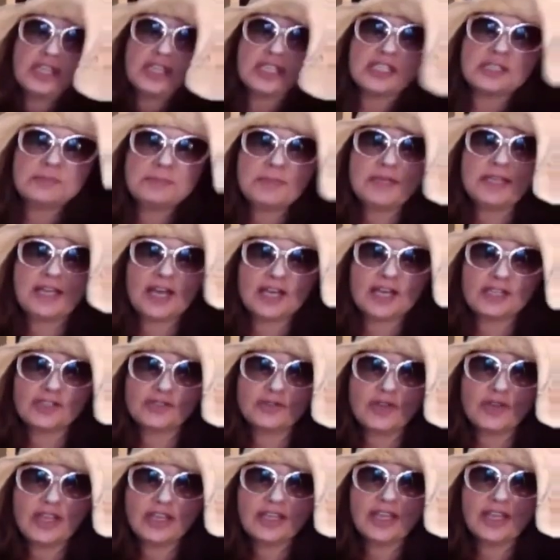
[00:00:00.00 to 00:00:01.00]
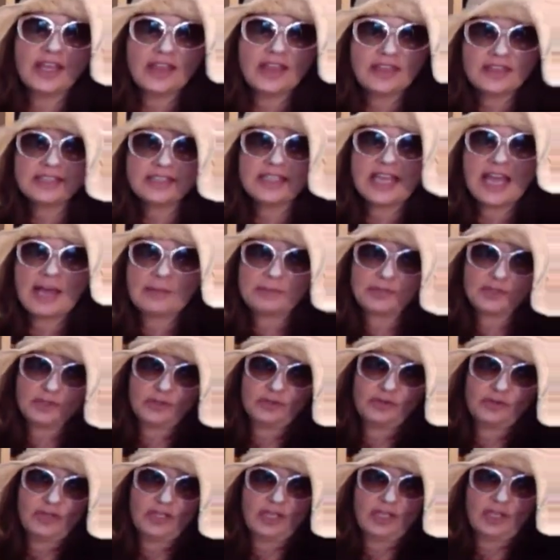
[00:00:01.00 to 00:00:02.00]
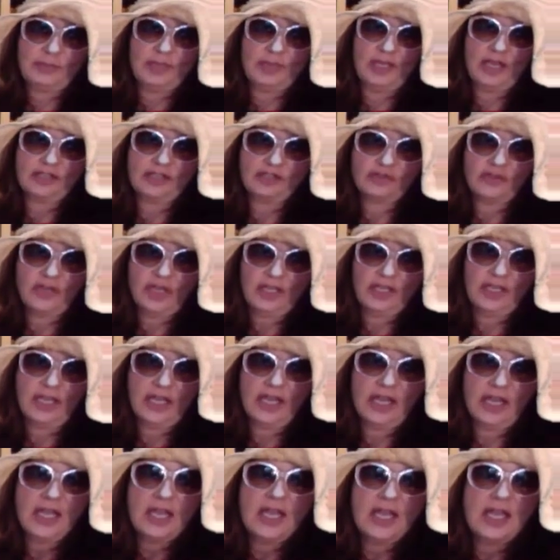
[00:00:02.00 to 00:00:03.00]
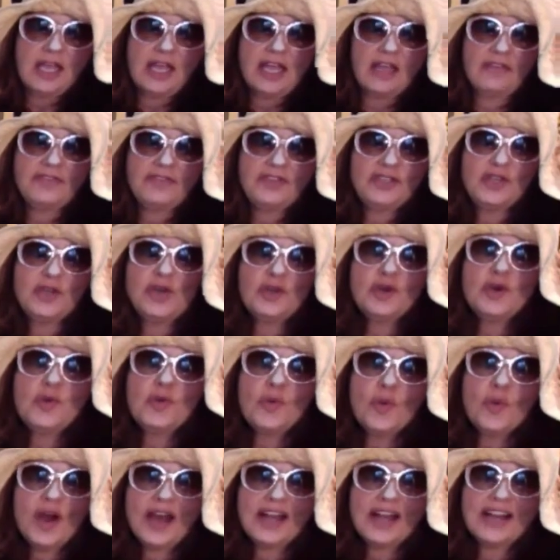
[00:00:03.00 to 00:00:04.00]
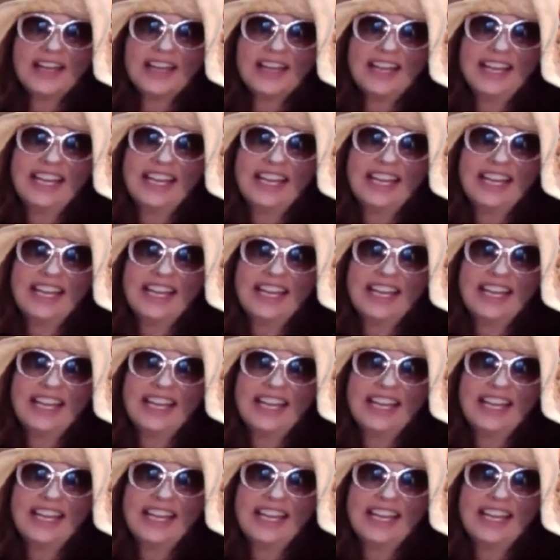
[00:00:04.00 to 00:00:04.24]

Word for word: this be Australia? This absolutely could be Australia. If you wanna,